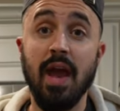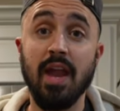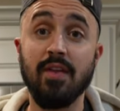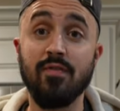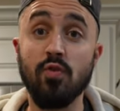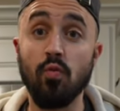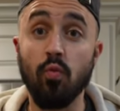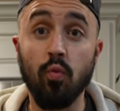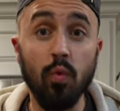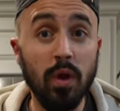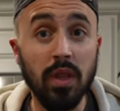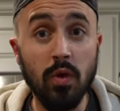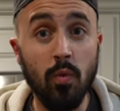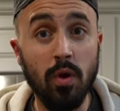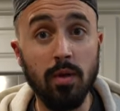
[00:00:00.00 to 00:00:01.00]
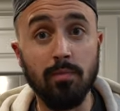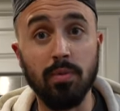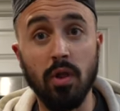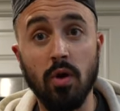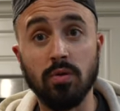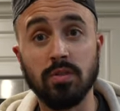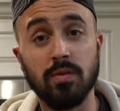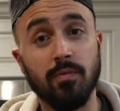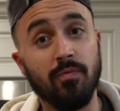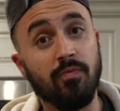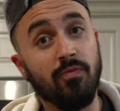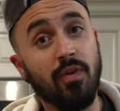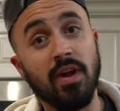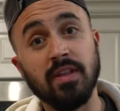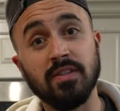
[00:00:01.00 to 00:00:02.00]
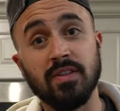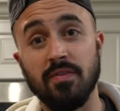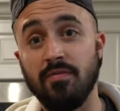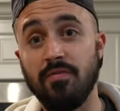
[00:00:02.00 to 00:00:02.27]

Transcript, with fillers: And if you really wanna blow some friends and